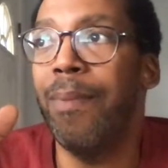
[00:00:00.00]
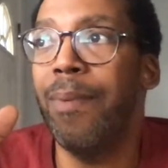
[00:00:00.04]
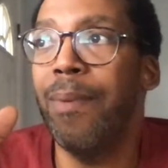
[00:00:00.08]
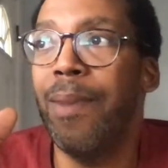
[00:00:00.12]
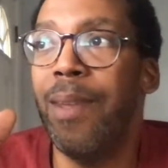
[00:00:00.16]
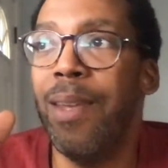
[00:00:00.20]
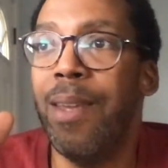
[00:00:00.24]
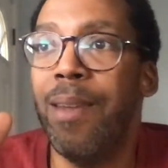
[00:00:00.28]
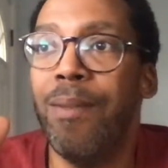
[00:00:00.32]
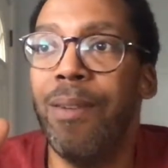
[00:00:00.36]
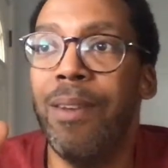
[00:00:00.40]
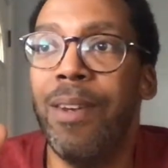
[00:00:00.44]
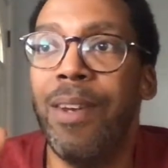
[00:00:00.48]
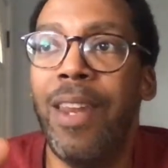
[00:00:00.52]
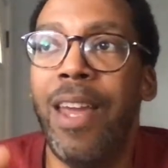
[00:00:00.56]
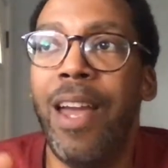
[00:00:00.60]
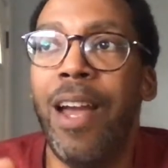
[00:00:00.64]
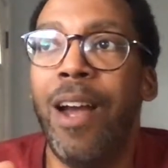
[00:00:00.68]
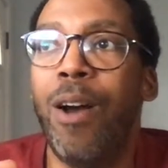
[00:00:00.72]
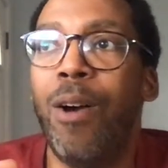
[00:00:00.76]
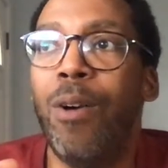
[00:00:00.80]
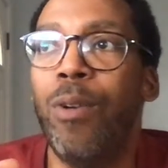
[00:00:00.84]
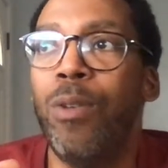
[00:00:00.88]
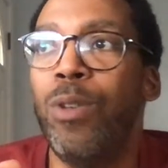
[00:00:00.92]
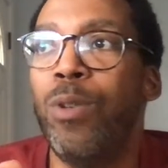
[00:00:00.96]
Even
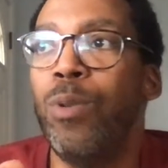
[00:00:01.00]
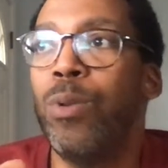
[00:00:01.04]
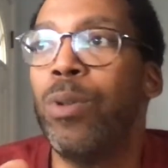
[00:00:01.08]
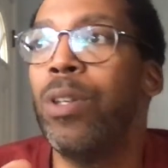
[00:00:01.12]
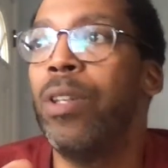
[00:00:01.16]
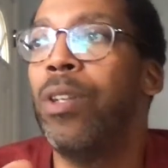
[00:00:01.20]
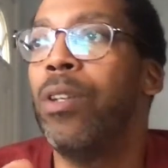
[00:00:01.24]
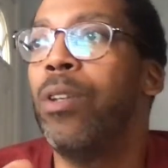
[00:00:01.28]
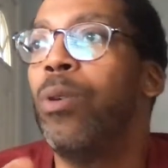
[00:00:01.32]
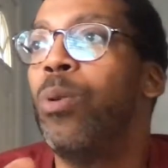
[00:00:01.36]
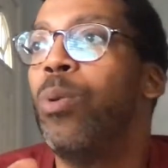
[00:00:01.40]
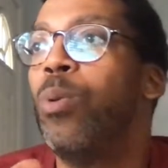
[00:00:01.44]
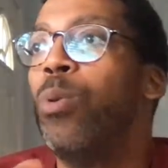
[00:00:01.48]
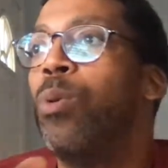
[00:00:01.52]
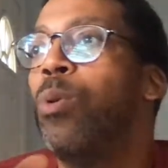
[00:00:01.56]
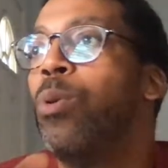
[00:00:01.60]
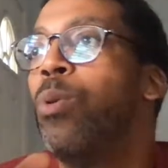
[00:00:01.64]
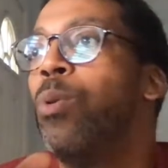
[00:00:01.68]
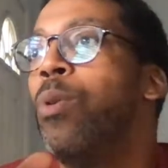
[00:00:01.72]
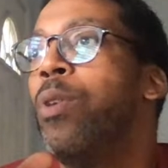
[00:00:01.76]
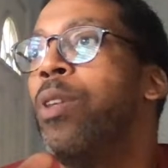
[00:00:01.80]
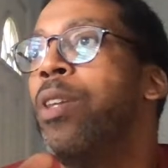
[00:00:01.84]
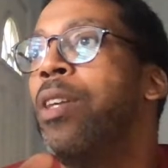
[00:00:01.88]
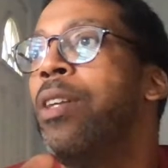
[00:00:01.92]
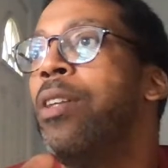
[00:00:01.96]
now, you can
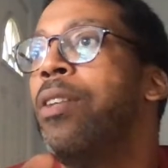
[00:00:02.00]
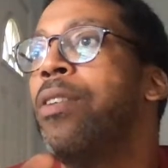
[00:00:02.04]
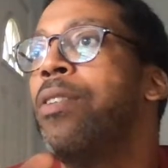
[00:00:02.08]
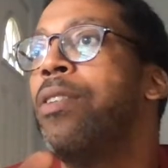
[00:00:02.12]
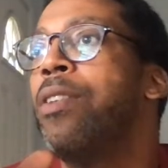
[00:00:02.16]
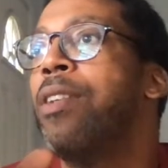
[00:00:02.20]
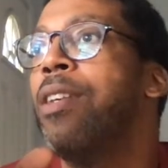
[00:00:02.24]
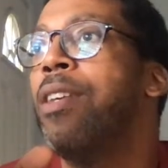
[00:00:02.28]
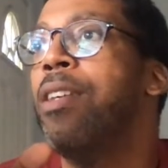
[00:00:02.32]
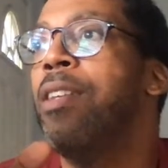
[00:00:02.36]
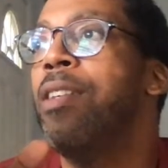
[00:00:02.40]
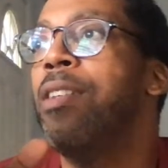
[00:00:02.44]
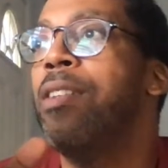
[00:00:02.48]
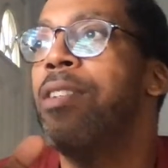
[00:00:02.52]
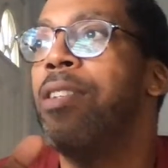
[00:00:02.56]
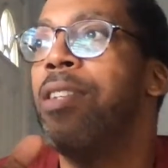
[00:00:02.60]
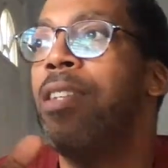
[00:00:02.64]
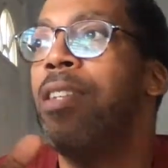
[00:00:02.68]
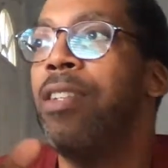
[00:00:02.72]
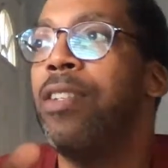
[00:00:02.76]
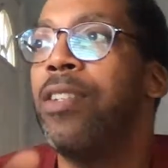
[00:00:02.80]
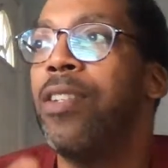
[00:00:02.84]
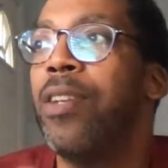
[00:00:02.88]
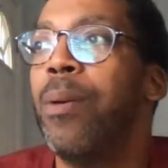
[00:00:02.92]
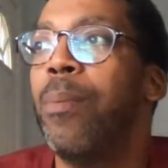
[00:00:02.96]
Google this: is
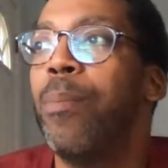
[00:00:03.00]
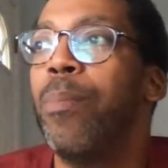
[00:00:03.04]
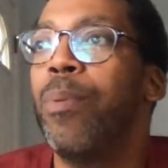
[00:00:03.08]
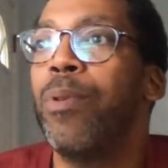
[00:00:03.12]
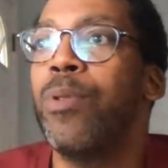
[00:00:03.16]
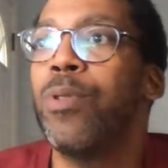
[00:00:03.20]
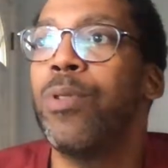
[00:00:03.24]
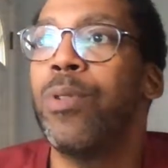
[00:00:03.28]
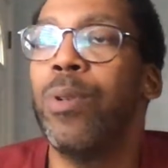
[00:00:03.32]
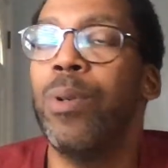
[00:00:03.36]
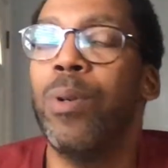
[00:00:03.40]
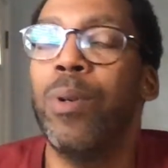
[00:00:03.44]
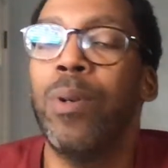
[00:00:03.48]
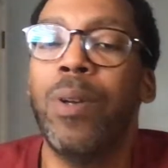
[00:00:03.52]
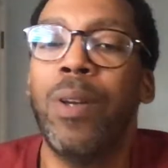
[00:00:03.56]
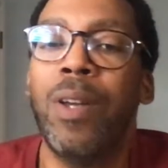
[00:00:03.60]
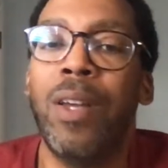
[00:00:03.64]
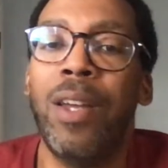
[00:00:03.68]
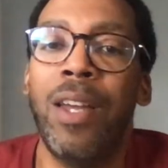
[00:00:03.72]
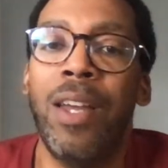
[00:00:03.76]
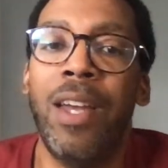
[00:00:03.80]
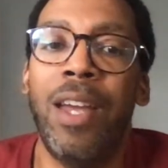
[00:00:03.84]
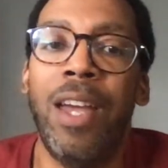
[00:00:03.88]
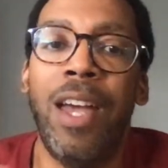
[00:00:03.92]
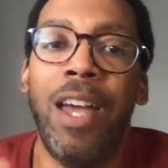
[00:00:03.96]
the temperature
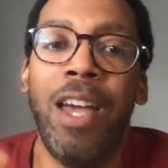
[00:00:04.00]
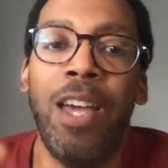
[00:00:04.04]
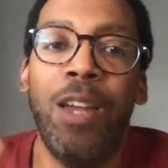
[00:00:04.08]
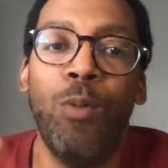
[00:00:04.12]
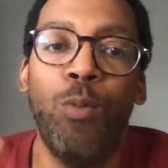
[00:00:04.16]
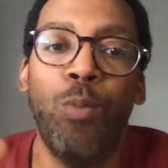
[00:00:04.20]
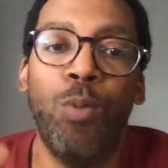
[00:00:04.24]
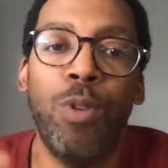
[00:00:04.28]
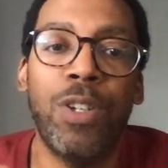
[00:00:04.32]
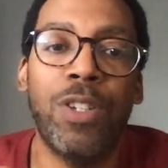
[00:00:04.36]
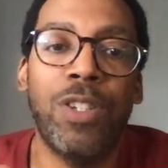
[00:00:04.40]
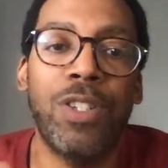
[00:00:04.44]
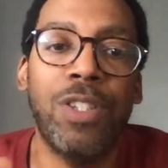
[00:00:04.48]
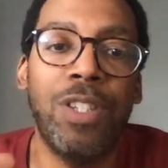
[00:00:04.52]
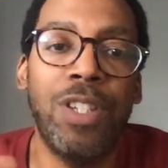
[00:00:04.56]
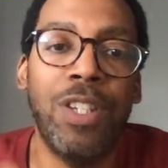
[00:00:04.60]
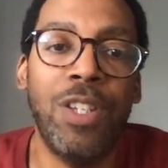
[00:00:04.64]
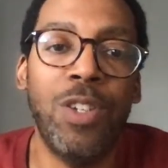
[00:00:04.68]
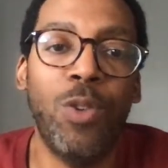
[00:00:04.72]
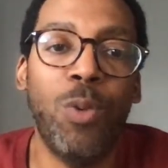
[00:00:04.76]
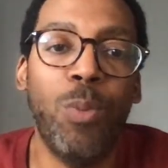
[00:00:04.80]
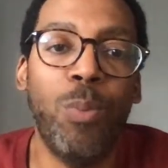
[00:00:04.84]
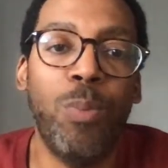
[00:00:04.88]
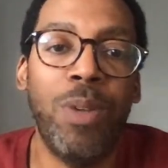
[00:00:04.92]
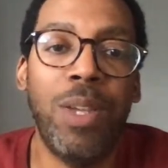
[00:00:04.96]
at which
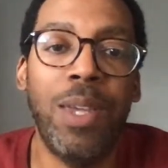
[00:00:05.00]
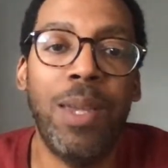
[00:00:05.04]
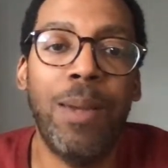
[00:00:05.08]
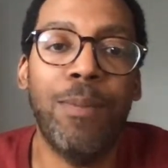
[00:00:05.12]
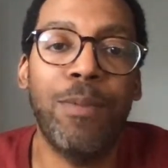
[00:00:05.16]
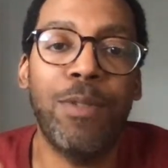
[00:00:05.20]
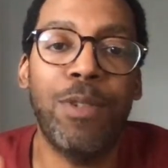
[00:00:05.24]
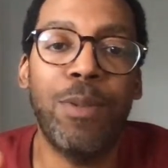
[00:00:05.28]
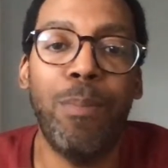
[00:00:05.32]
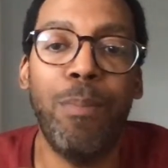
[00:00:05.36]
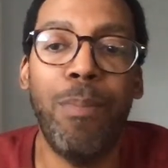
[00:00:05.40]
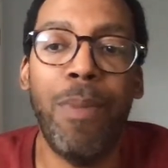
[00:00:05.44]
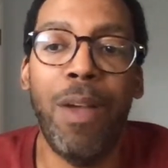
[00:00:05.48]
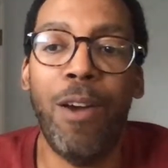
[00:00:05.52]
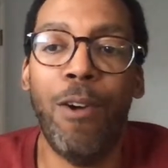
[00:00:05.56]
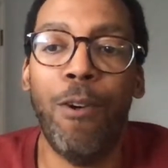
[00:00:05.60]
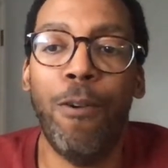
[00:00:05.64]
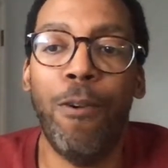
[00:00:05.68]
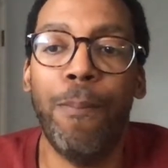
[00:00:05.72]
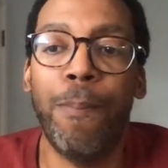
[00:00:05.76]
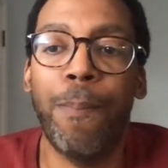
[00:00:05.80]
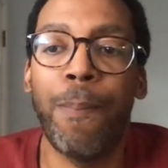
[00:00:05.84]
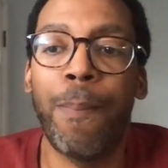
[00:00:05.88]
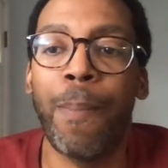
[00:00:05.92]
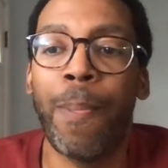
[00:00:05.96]
steel beams
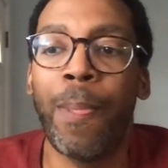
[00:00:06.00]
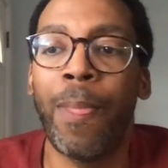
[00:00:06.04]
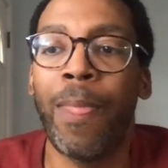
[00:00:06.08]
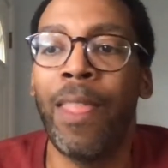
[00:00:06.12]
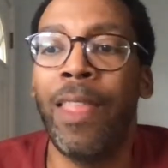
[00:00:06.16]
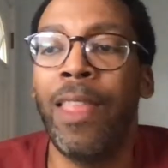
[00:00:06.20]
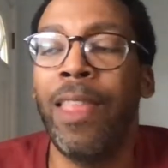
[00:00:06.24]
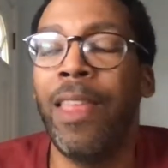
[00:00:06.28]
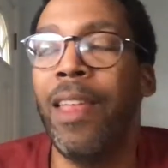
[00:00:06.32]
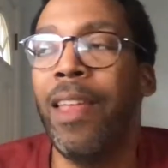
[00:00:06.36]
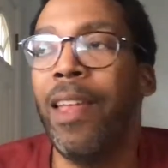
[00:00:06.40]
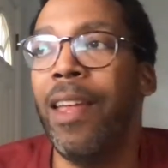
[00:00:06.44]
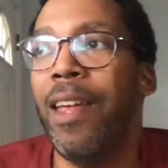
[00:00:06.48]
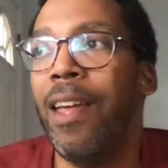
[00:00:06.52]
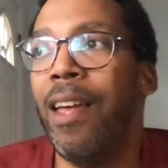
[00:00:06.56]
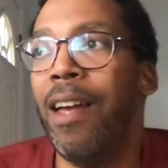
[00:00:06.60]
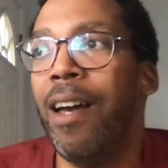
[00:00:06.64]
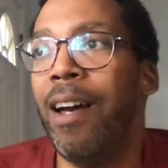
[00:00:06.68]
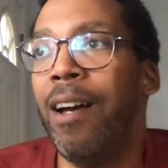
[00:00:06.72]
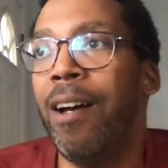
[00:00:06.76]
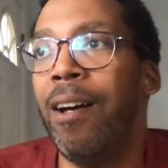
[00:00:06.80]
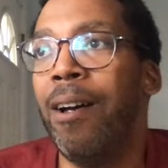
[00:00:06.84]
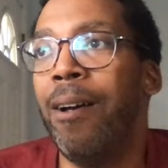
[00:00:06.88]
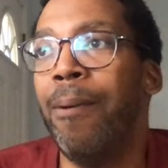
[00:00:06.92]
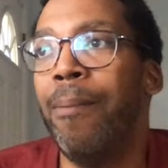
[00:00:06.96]
melt.
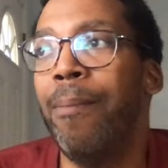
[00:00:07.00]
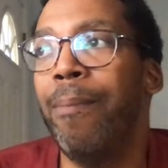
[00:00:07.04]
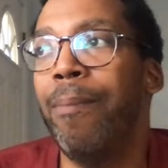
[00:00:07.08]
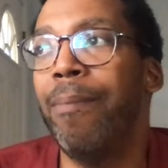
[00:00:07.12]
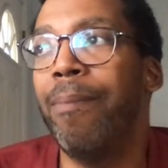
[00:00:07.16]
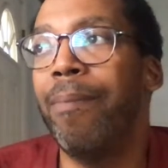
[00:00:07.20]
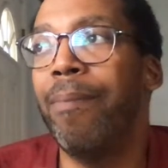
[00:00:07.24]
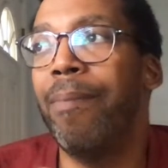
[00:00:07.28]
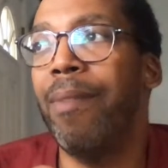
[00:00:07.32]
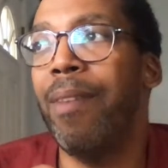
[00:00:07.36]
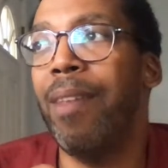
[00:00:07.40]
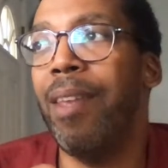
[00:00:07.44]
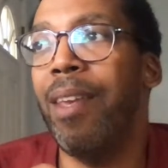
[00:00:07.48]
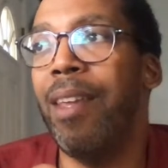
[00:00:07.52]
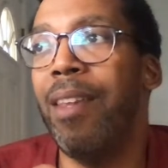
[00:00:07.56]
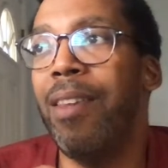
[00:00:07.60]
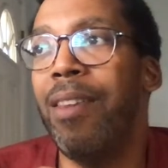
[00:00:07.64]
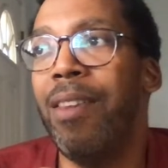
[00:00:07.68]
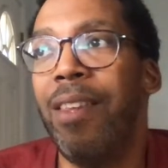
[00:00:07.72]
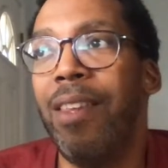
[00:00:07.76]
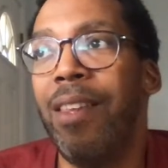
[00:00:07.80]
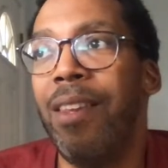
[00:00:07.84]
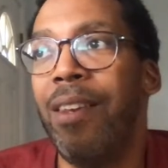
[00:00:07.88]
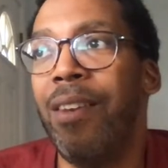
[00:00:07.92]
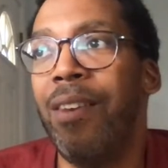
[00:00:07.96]
Um, and
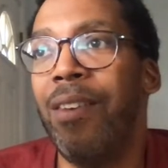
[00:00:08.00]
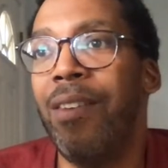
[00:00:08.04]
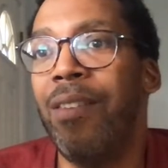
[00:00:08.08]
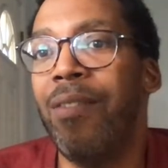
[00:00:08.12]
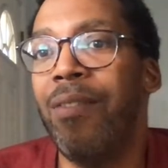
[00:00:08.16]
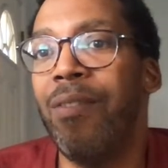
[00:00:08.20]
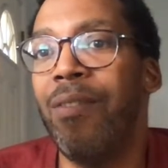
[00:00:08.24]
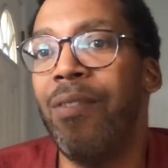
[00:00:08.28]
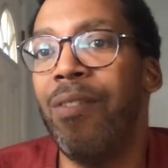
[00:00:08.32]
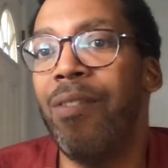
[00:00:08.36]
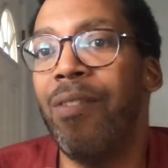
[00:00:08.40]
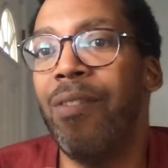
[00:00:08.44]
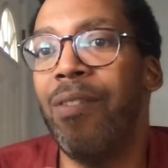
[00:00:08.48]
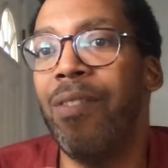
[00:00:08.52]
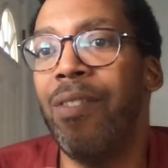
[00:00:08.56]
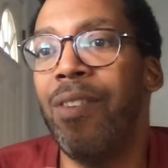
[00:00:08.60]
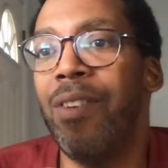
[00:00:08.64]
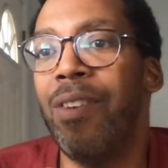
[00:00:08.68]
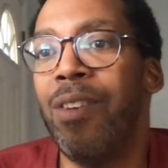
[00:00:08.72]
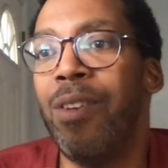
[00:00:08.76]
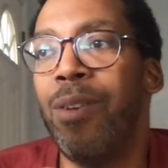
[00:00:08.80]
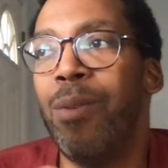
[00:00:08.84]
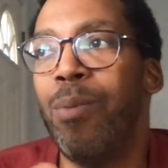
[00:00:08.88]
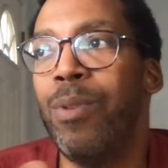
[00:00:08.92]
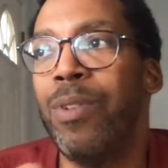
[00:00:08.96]
then
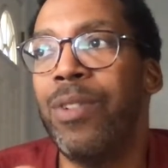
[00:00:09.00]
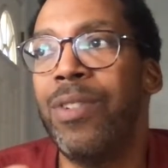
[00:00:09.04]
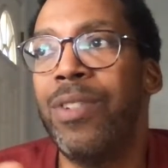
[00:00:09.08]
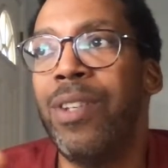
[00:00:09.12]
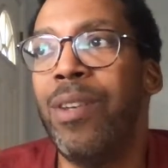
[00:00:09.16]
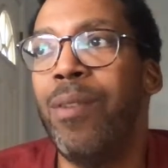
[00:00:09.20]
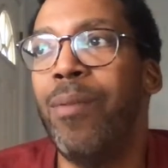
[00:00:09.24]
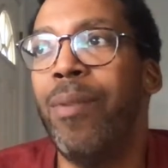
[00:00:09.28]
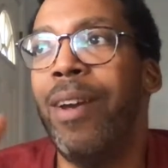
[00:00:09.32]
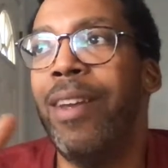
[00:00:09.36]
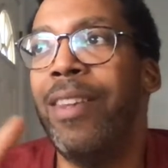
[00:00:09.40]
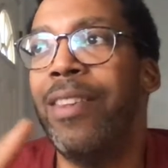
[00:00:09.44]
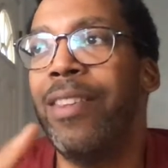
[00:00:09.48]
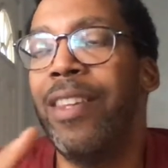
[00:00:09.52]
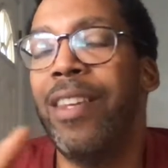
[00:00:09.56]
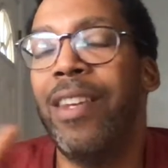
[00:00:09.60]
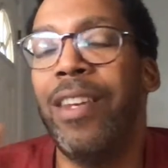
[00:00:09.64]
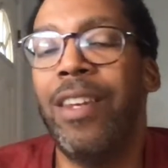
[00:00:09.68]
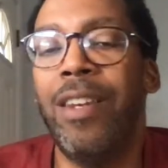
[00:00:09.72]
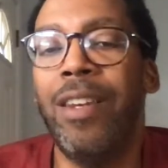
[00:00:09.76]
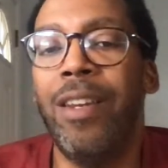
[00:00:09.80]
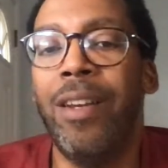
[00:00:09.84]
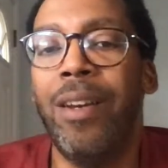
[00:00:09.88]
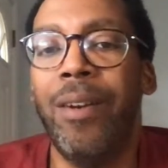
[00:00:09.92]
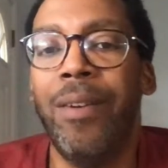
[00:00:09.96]
you would see right then
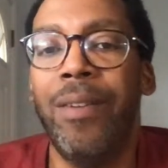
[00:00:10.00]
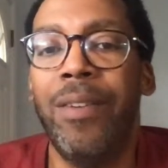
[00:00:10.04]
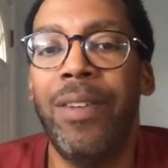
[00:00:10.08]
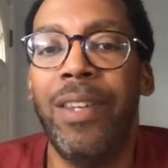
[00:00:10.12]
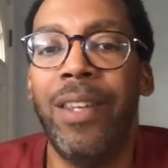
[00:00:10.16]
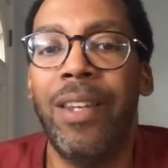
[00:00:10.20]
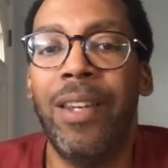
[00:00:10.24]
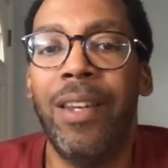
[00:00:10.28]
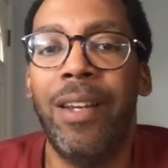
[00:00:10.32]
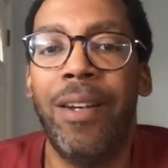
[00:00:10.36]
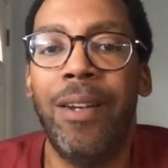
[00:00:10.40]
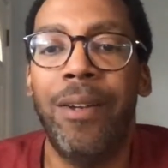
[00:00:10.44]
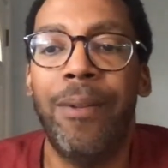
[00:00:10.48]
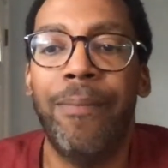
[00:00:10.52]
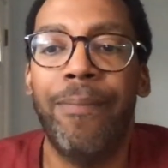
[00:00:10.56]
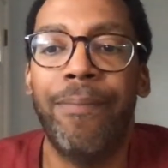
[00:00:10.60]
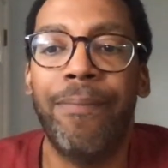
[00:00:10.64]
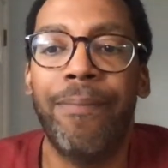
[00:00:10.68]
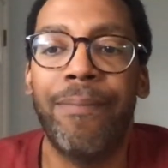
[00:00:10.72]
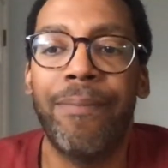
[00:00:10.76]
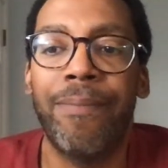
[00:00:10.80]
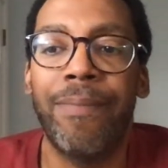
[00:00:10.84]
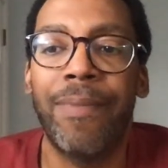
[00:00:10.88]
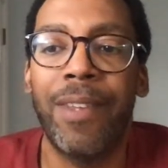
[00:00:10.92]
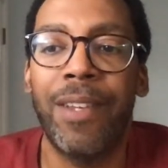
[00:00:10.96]
and there that
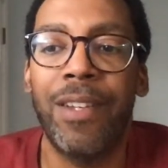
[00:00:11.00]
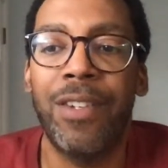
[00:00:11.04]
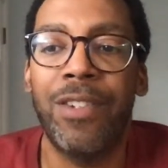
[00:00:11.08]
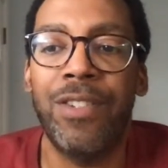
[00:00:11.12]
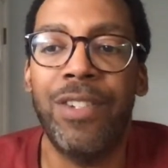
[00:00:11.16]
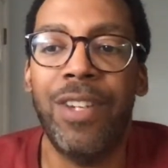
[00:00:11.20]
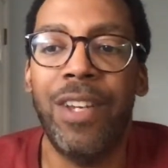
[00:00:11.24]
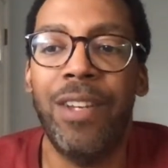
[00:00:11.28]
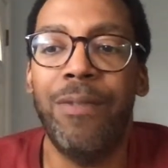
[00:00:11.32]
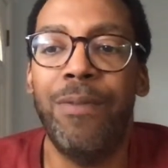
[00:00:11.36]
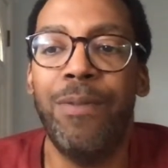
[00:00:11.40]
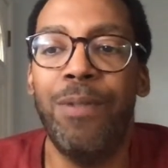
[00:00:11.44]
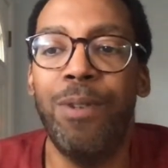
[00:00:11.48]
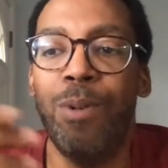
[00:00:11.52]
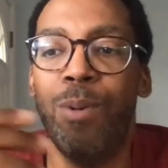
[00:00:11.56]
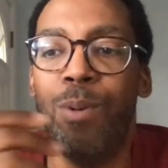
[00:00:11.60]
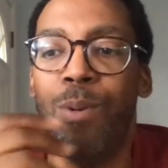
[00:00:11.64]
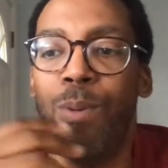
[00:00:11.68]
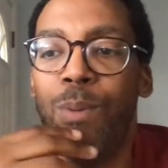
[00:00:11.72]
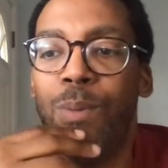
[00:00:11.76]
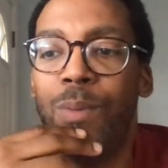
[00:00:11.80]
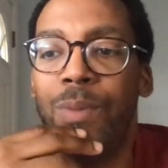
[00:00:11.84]
jet fuel